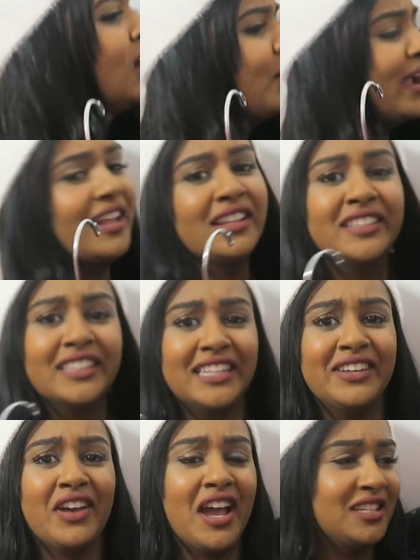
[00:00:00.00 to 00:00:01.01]
Oh yeah, the
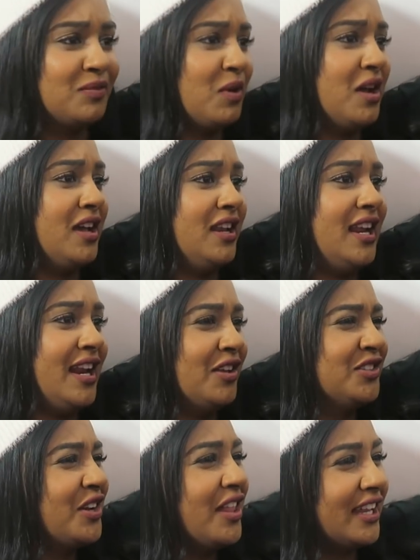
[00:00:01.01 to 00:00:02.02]
Levi's one, and I
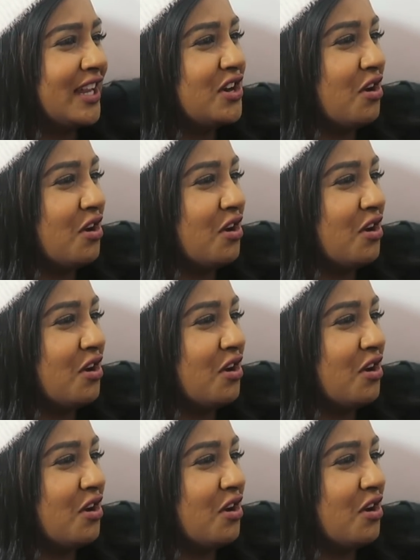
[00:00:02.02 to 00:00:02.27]
also got like